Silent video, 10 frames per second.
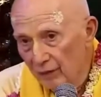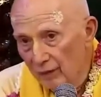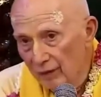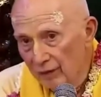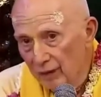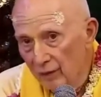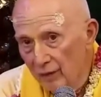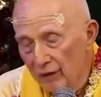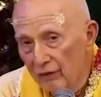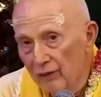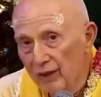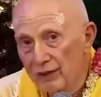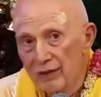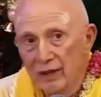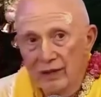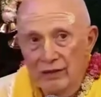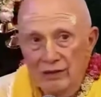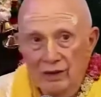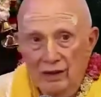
I want, I want to do it as nice